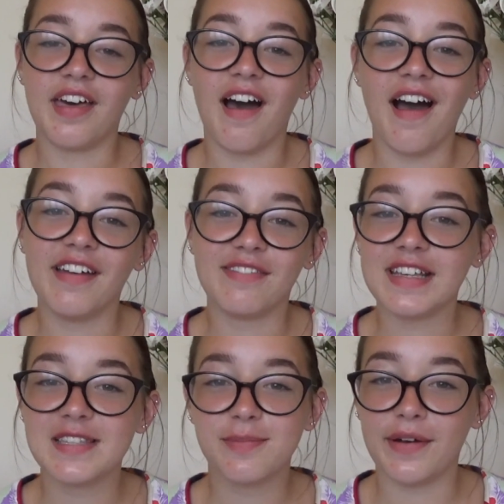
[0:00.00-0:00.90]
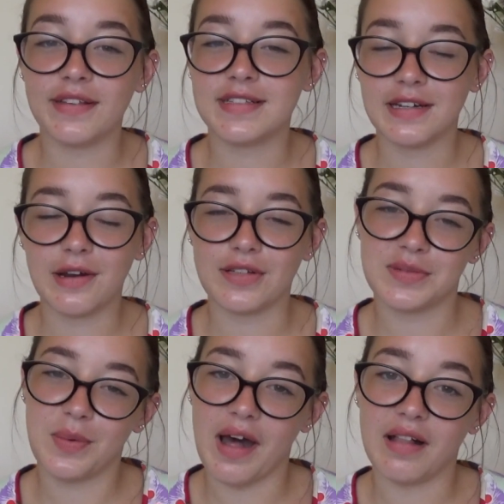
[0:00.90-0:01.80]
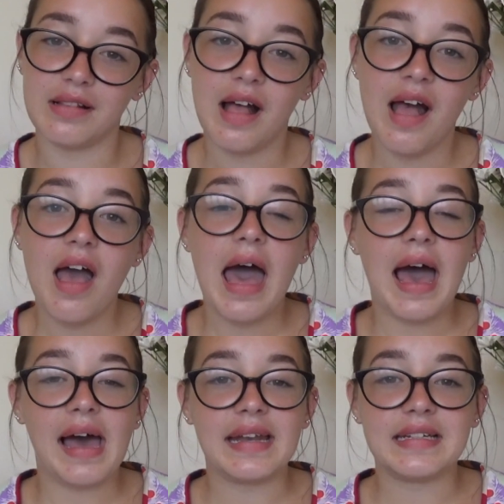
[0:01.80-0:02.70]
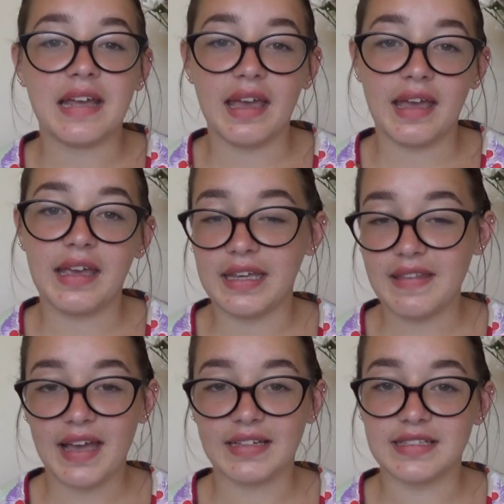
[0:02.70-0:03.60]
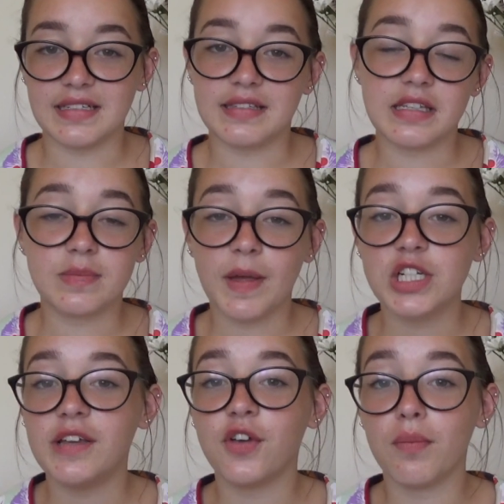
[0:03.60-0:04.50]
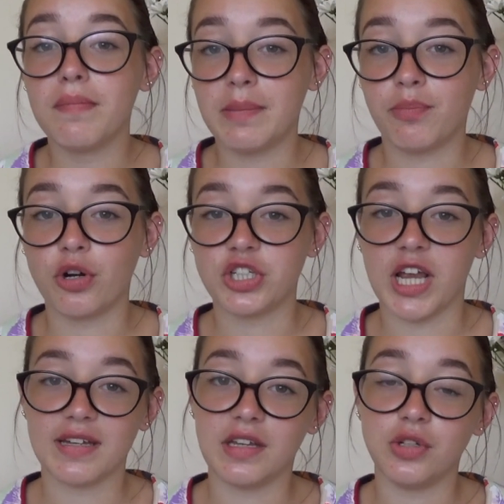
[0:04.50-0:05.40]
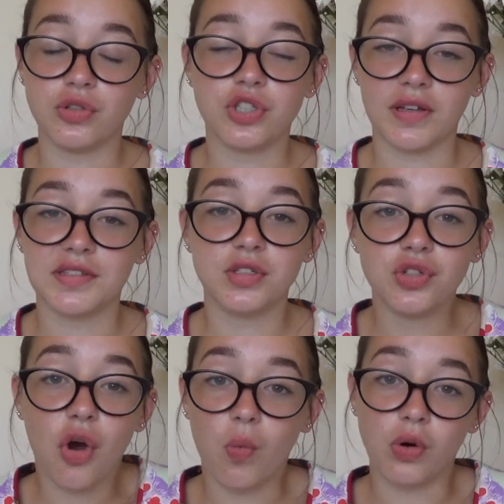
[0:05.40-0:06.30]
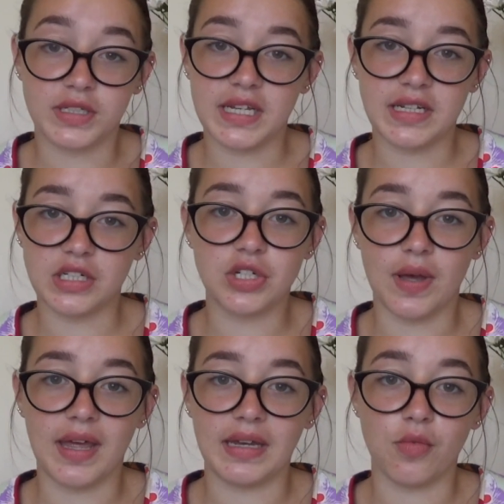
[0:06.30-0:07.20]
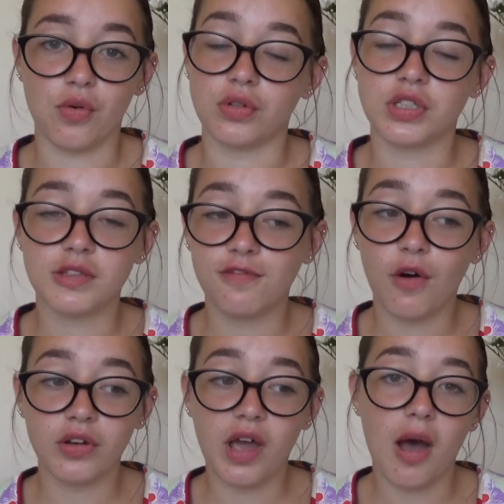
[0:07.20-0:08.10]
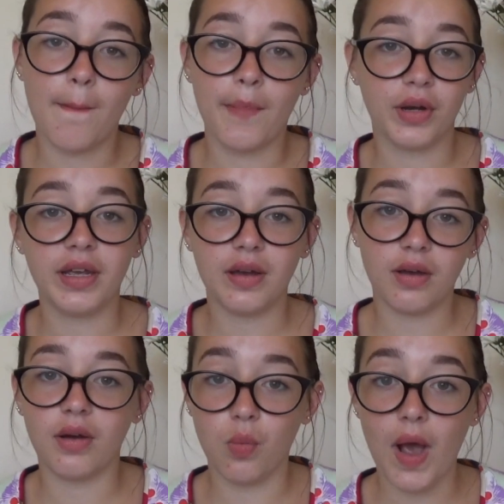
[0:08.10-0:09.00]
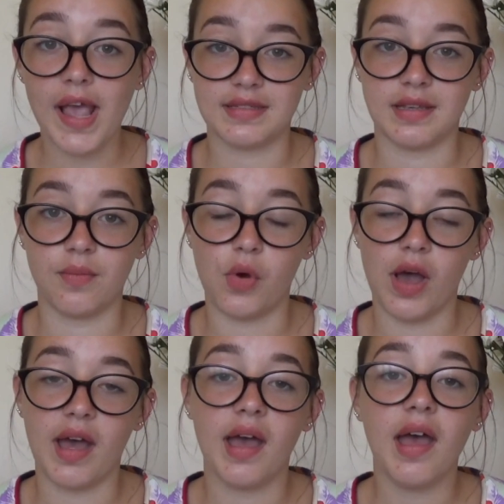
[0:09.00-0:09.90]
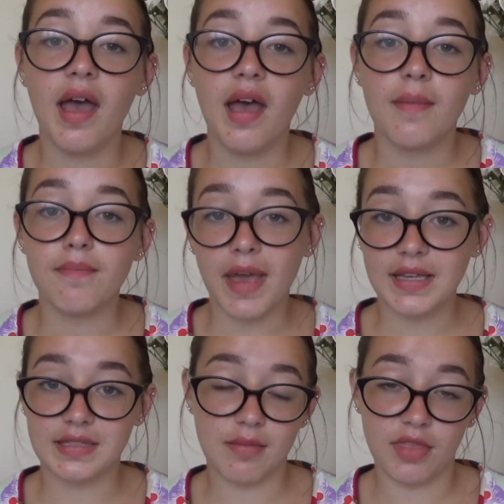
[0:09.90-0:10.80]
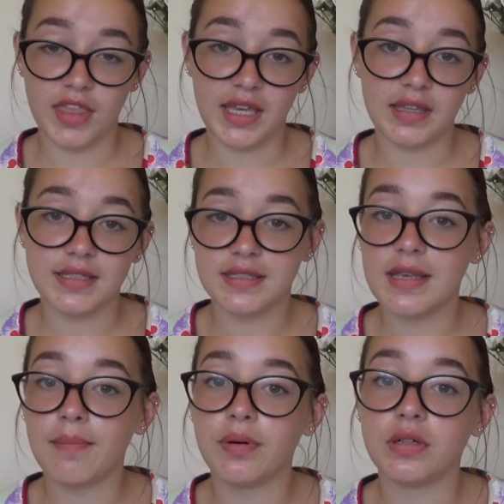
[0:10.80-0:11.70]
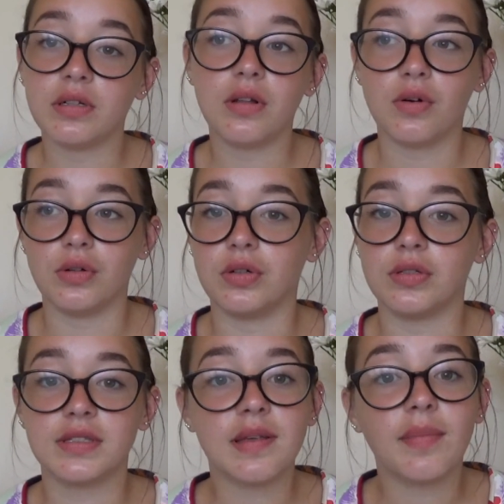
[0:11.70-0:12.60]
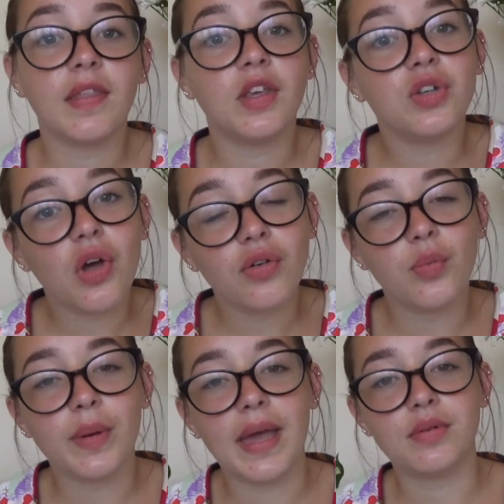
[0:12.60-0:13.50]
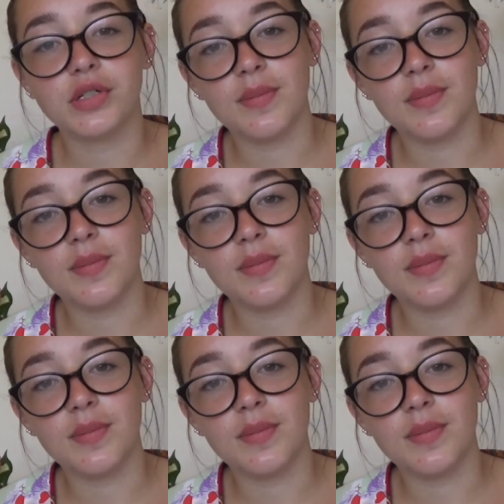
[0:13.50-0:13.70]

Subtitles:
have experienced a lot as well. And in that instance, especially if you're mid-project and you're just not wanting to do it anymore, just fold it up, put it away somewhere, make something simple or something that you know you'll be able to